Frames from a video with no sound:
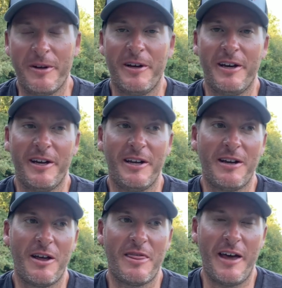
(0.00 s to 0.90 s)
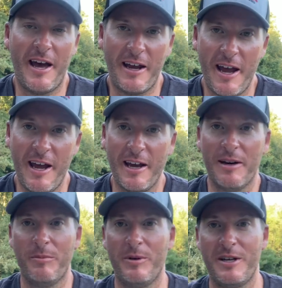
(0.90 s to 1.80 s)
and that
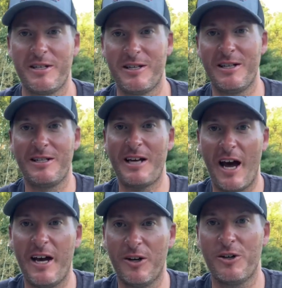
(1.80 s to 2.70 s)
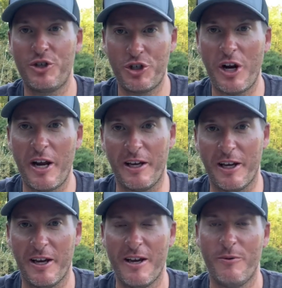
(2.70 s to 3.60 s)
ham is an entire
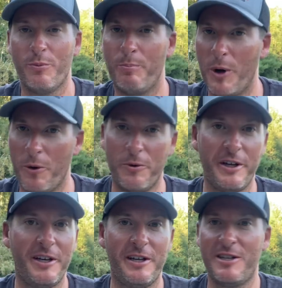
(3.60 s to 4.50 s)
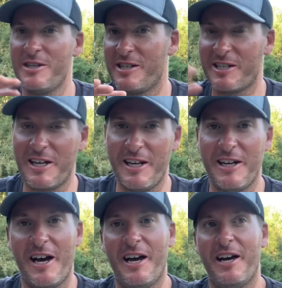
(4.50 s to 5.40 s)
shank. Bone in, skin
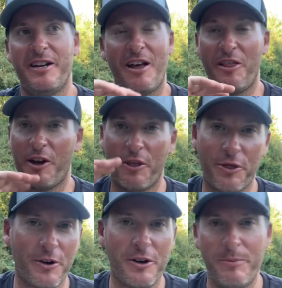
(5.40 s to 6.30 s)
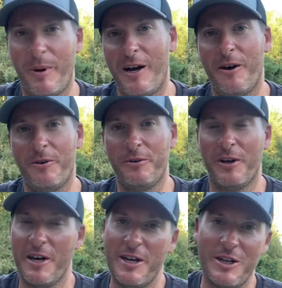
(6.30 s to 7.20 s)
on, like 30 pound
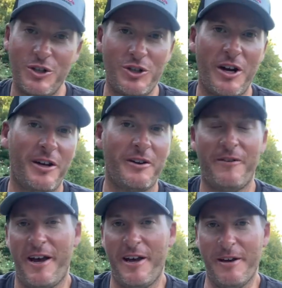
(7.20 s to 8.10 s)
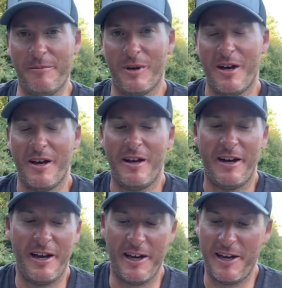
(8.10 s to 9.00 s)
shank of ham.
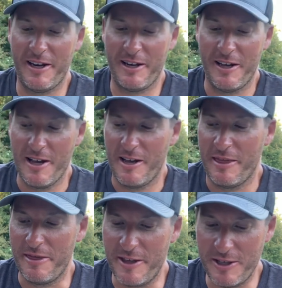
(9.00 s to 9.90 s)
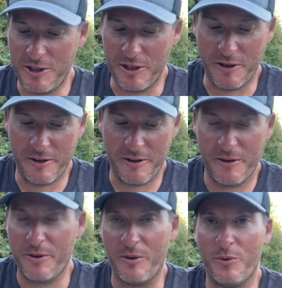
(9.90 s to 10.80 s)
And this year
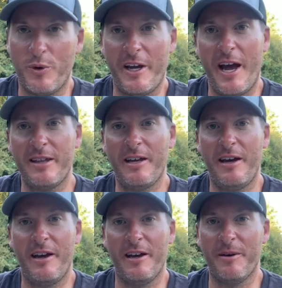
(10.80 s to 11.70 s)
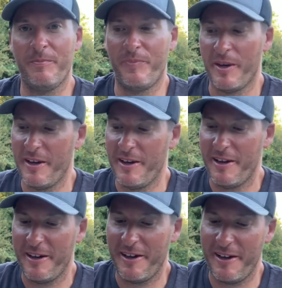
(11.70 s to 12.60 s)
we had the ham
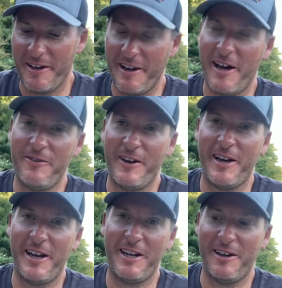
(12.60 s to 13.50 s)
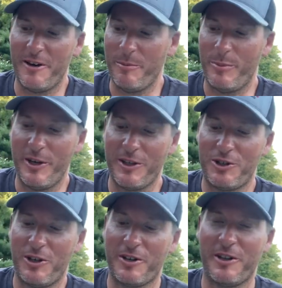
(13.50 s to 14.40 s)
and I've had a big
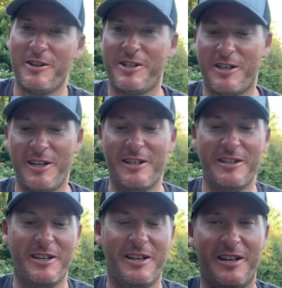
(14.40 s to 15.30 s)
chunk of the skin